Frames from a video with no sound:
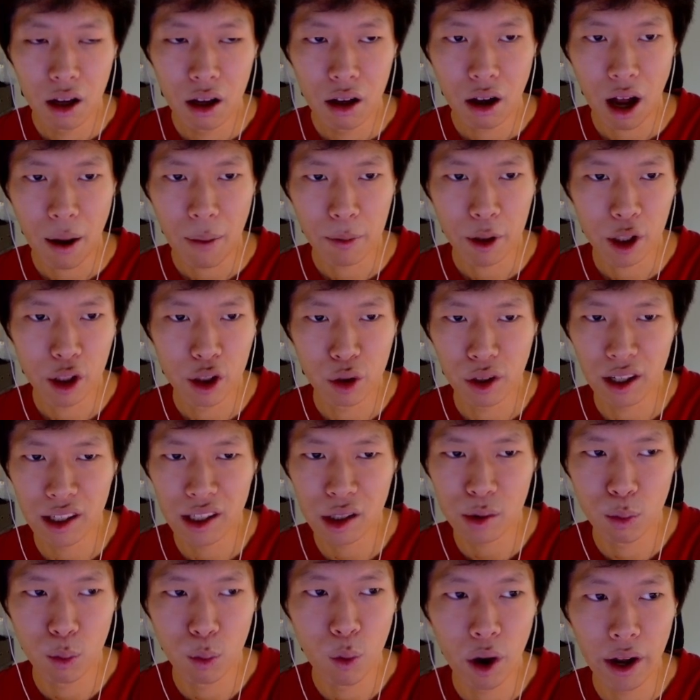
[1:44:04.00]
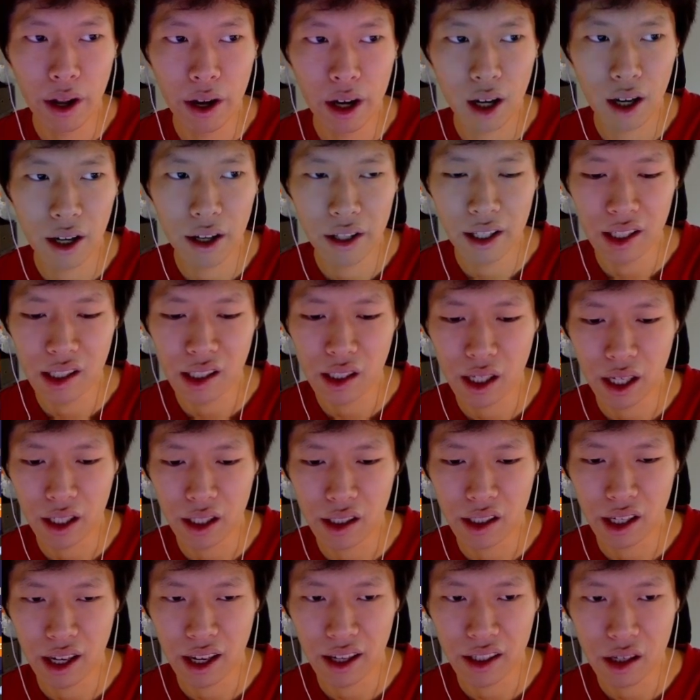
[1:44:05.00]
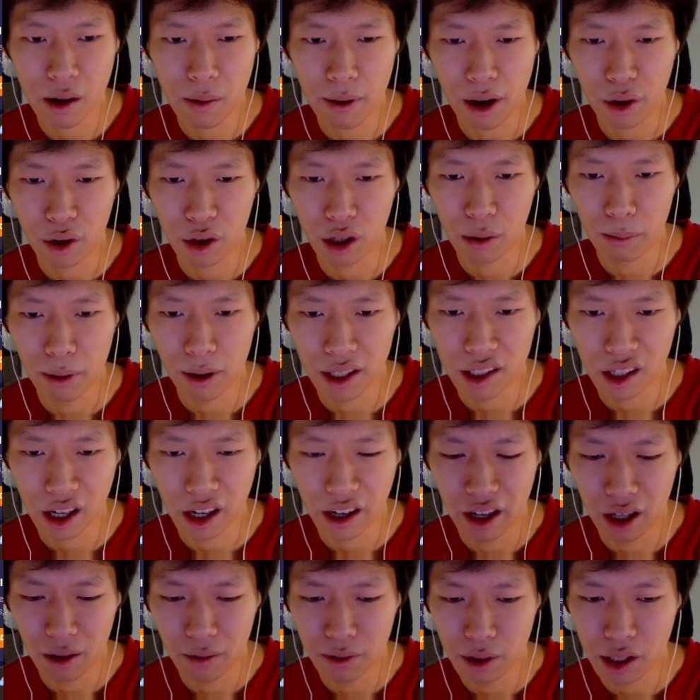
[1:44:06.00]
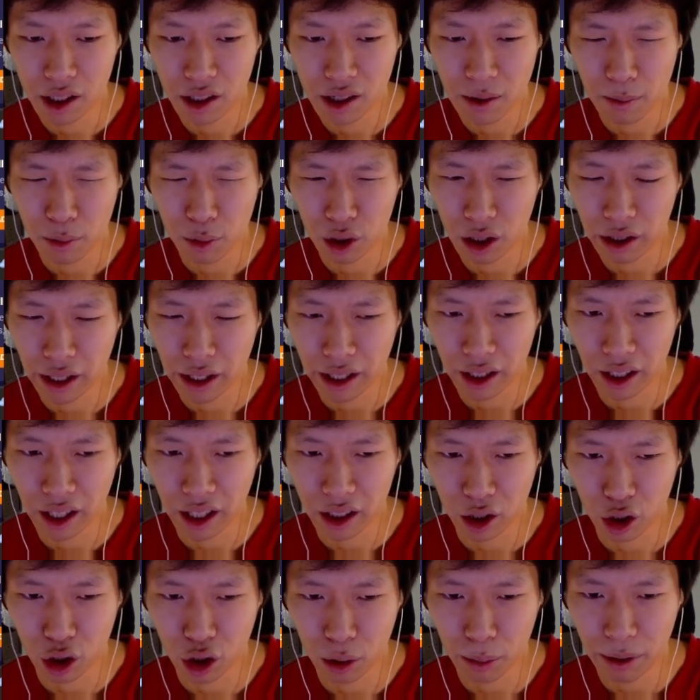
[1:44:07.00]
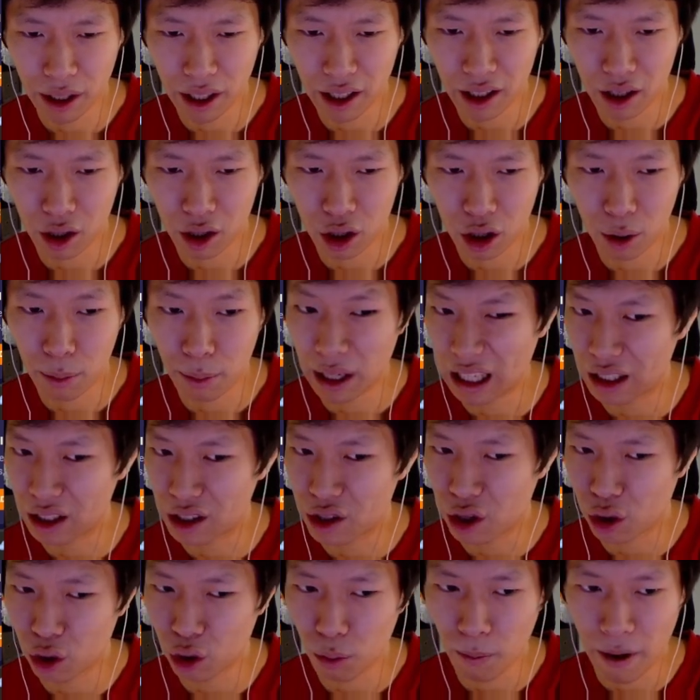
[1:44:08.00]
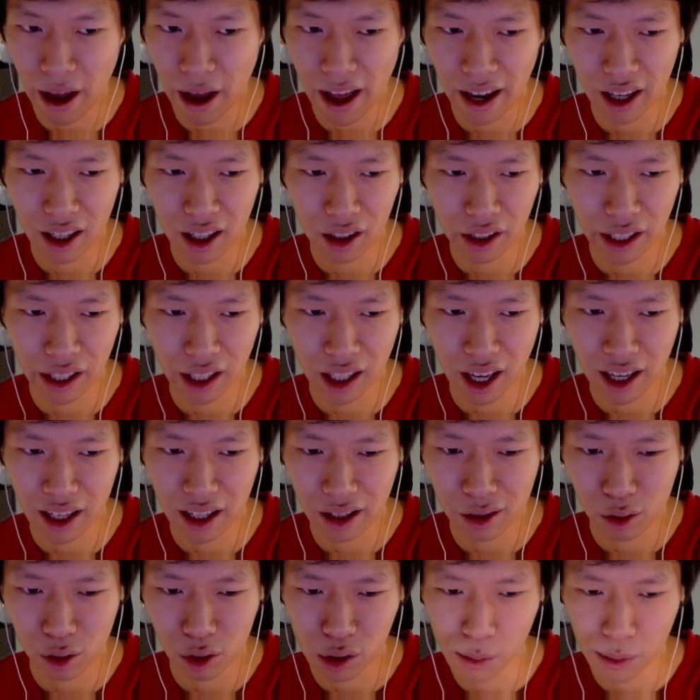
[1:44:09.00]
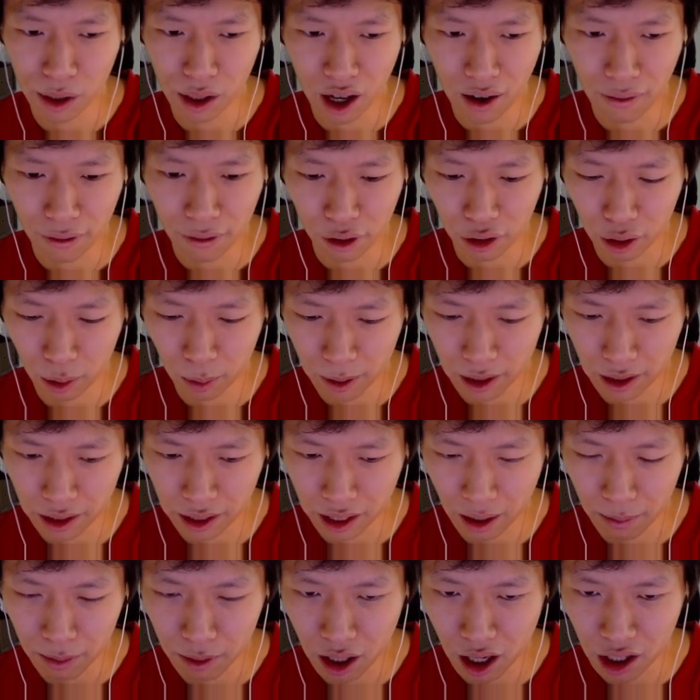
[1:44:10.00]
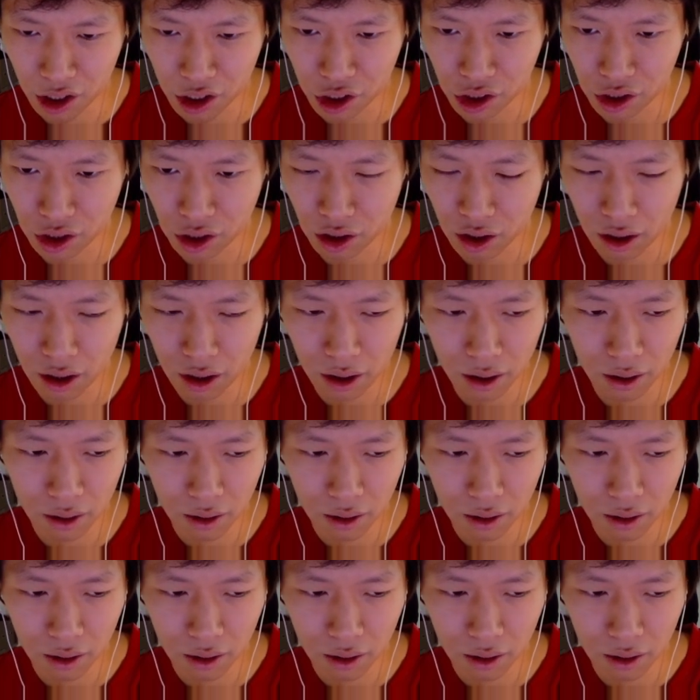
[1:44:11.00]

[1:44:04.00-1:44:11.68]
I'm curious what this site says about her best items, because I'm like her being 2 mana like kind of throws me off a little bit. Like I'm not sure,